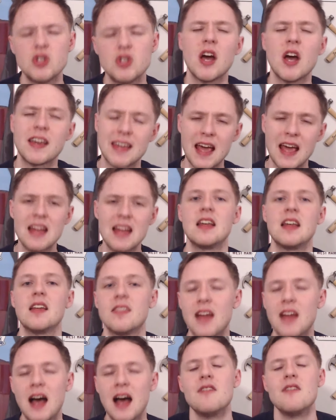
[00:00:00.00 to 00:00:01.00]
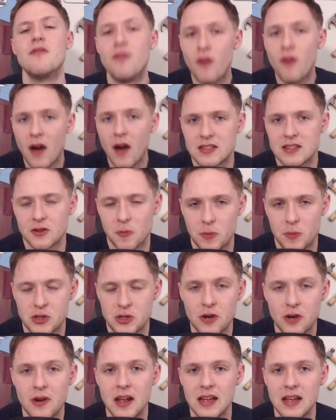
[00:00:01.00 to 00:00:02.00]
Again, that invites an
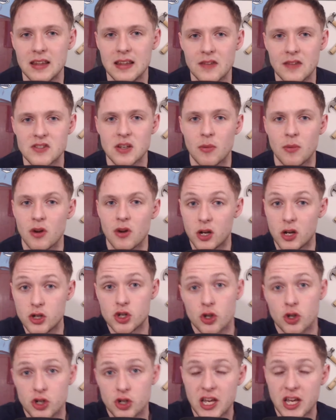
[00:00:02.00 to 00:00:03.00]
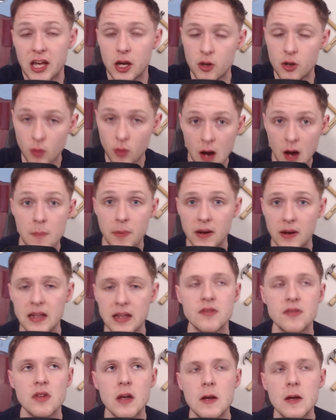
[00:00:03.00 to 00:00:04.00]
opportunity that if someone like a Josh King, who I believe,